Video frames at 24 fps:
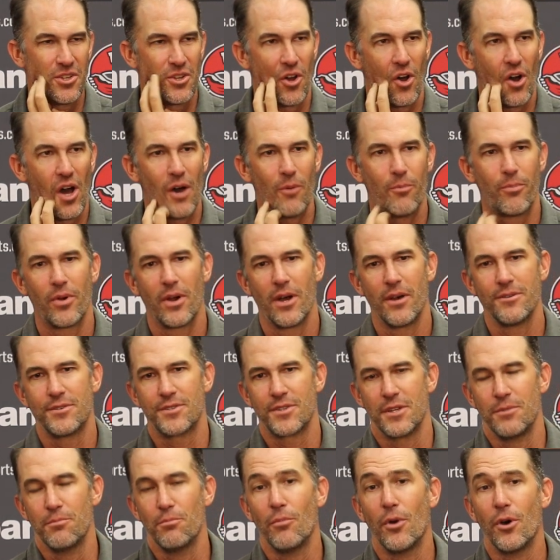You know, I'd probably
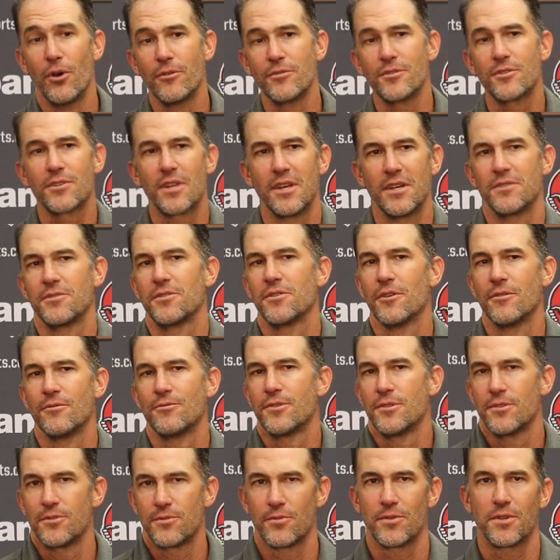say most head
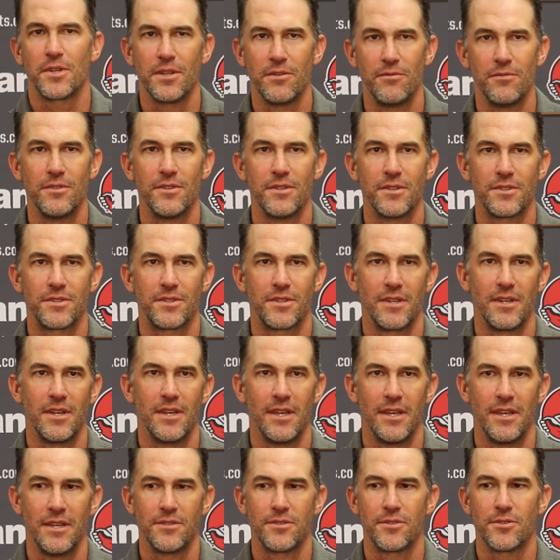coaches will give you this
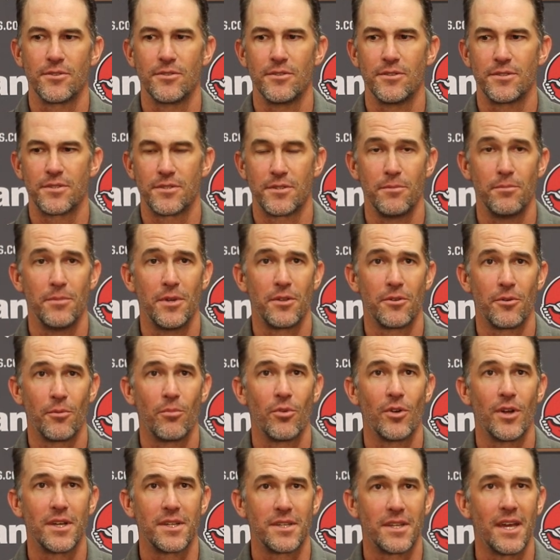answer. It's the mental
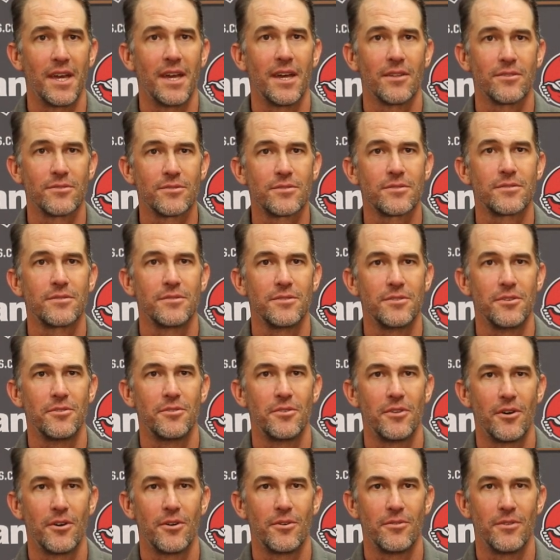breakdowns, you
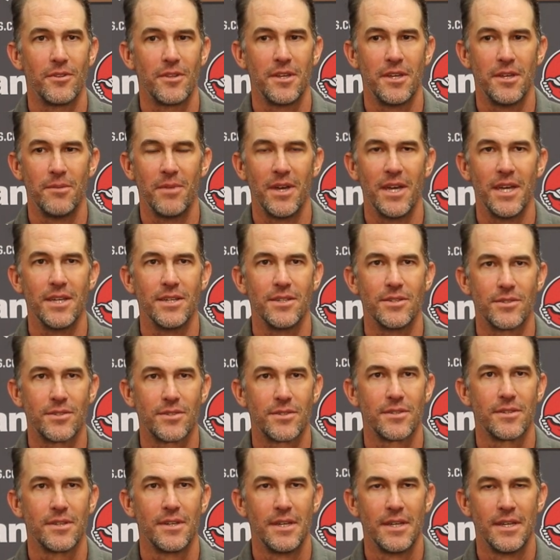know, the
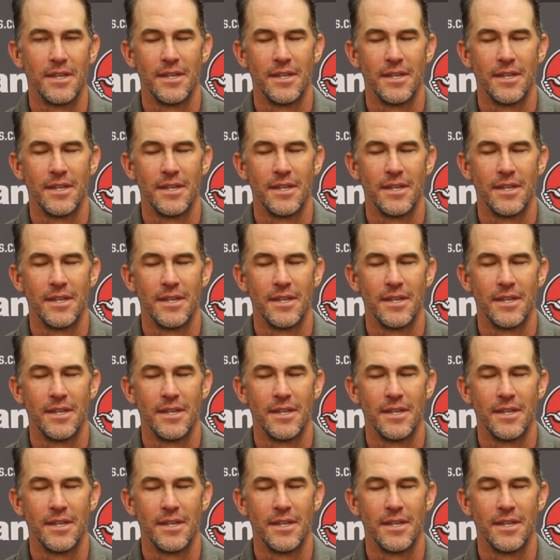MAs.